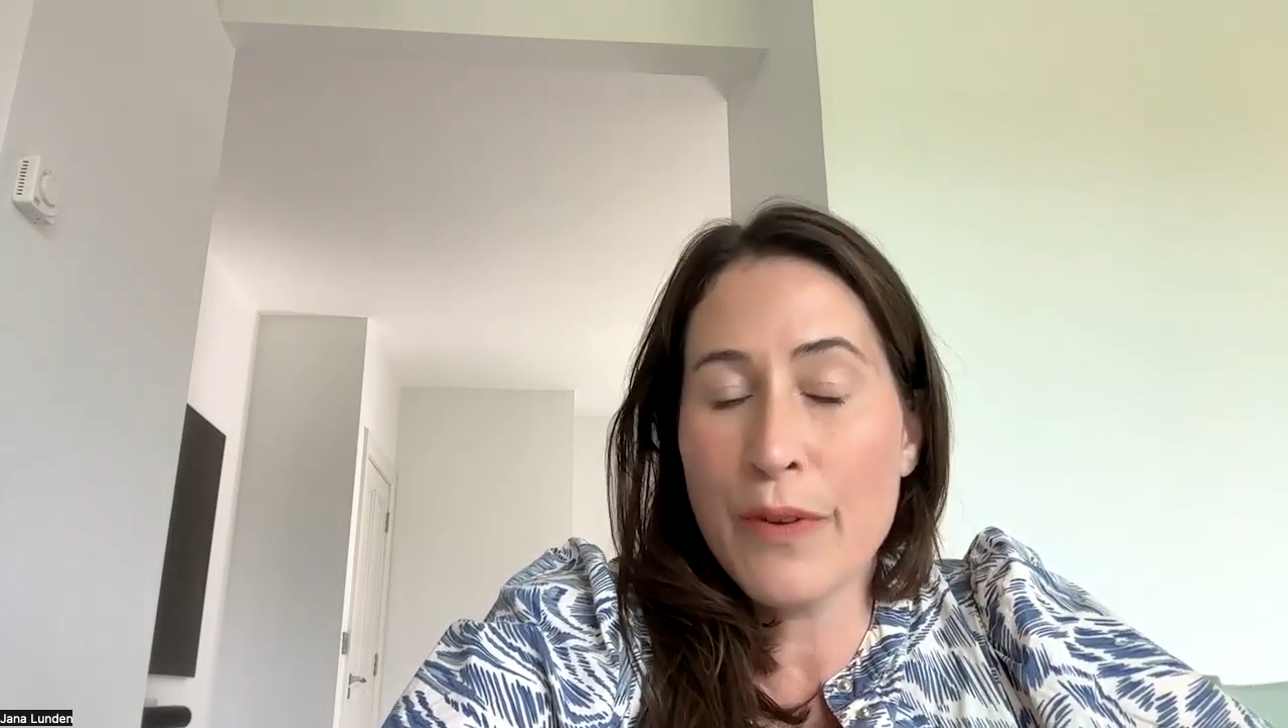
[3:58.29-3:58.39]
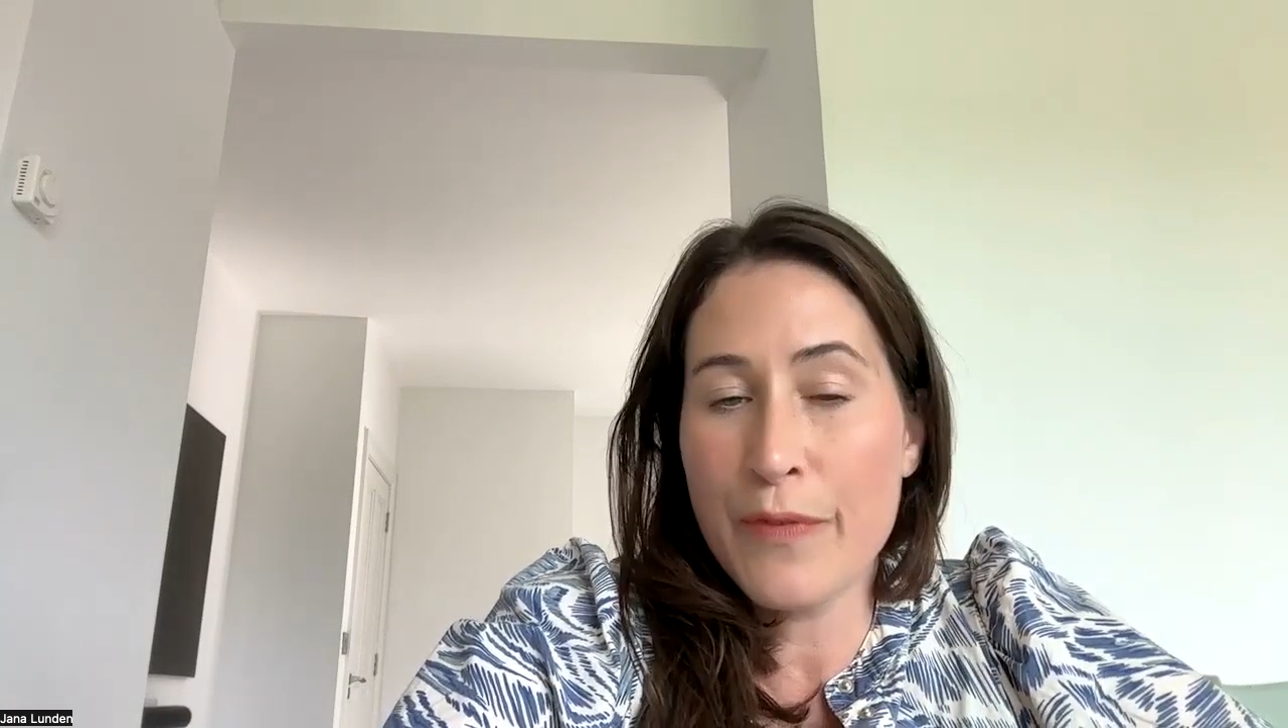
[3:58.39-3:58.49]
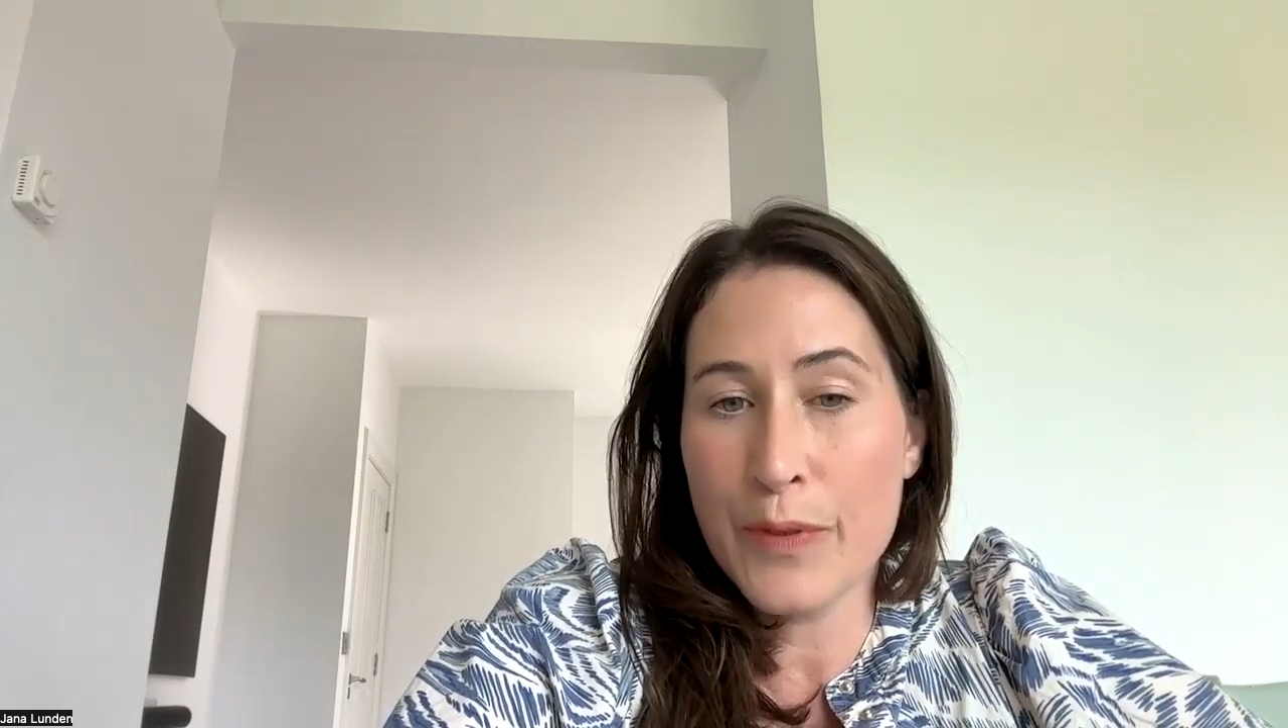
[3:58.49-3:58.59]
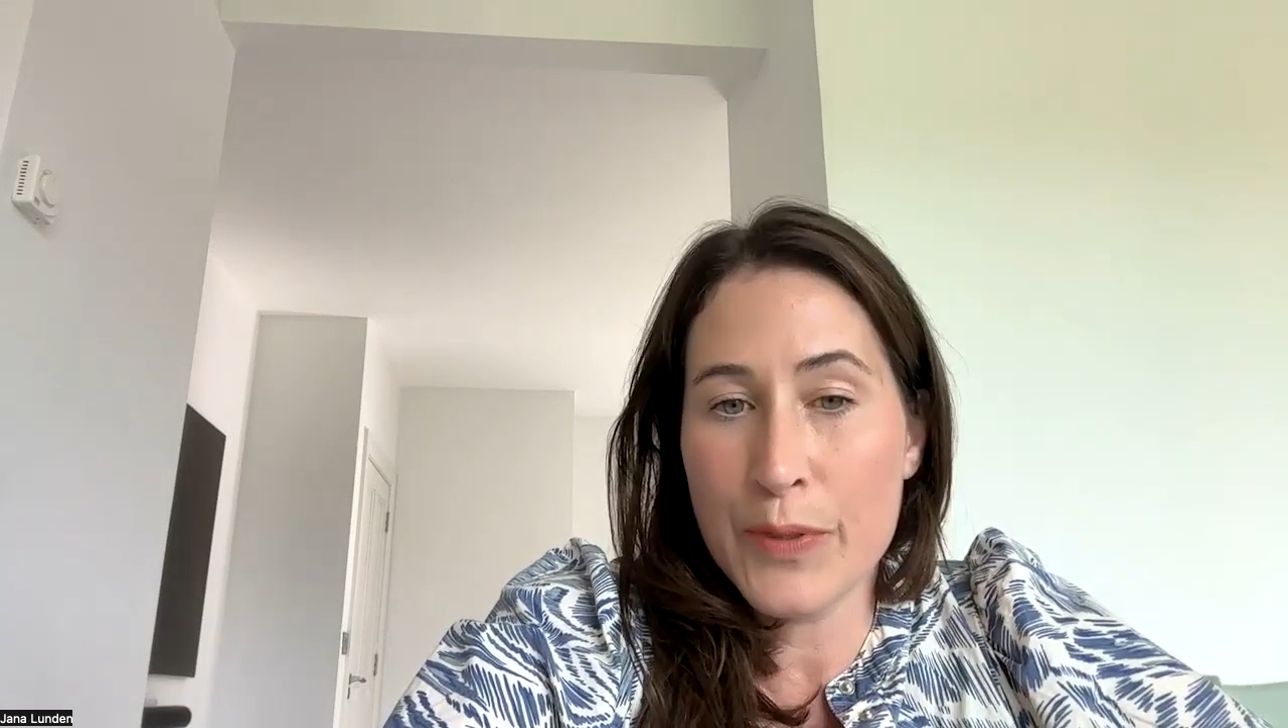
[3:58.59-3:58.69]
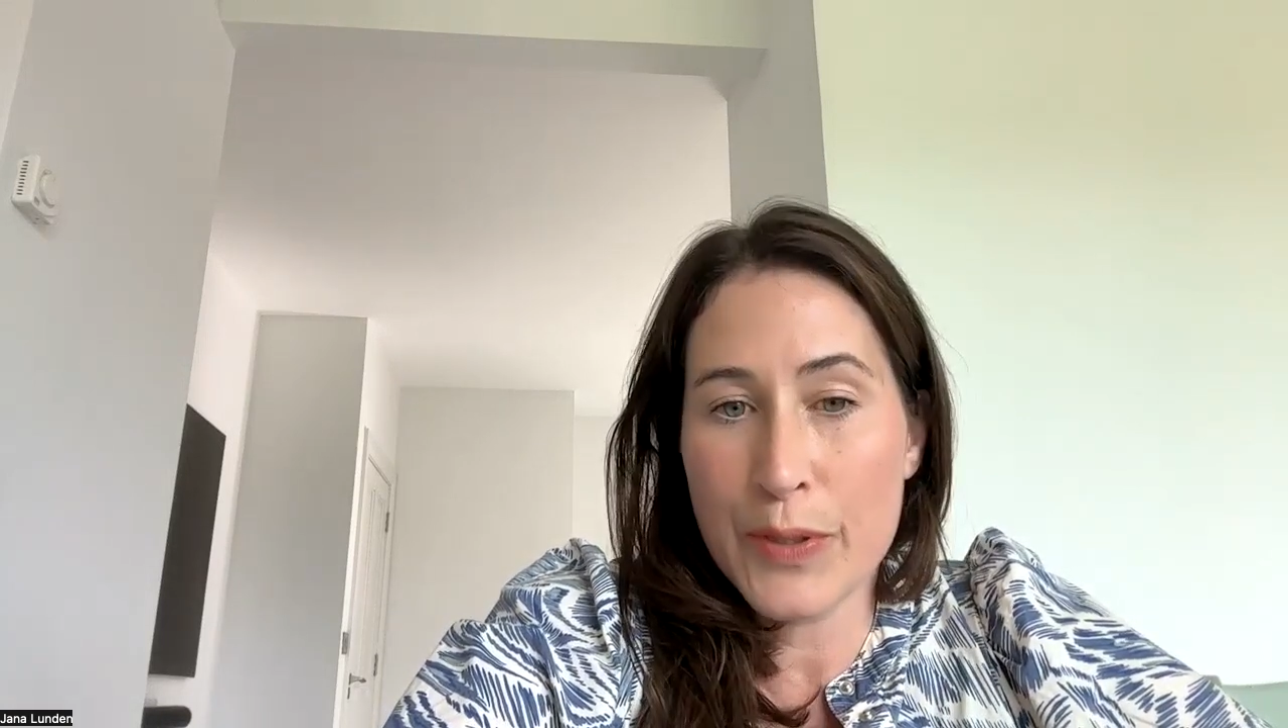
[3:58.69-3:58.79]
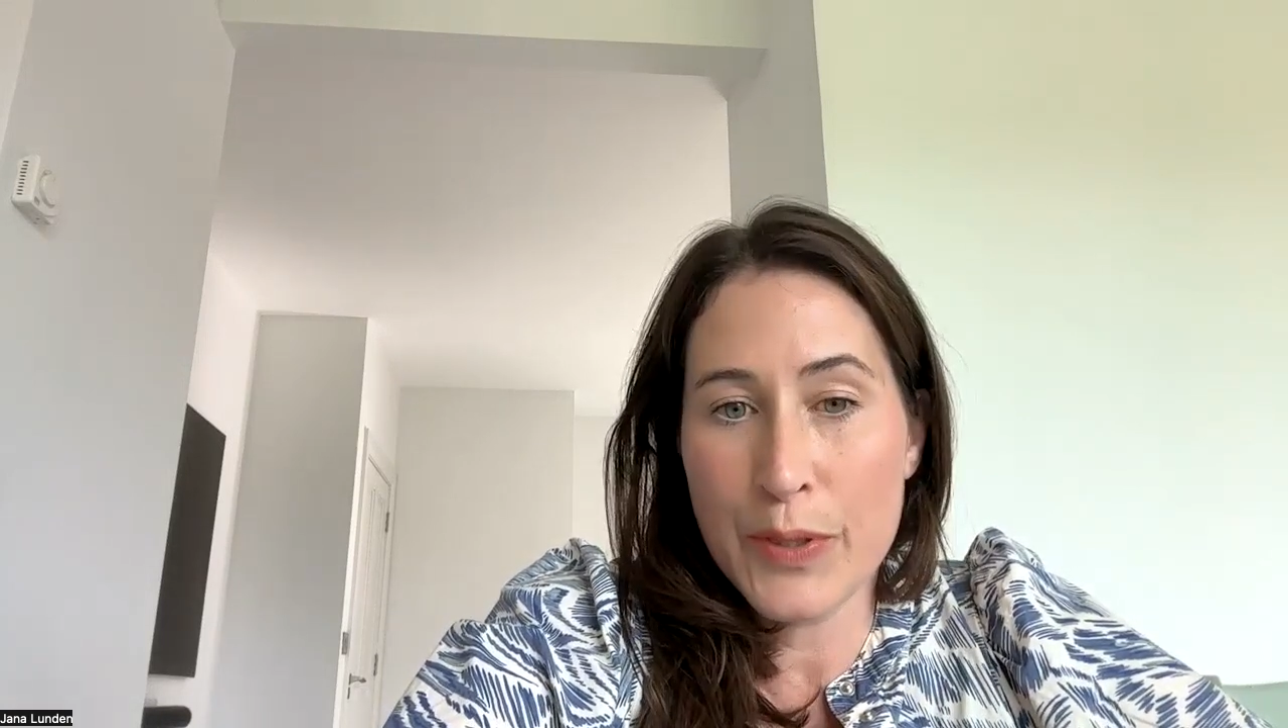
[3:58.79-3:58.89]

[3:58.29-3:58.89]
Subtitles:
refuse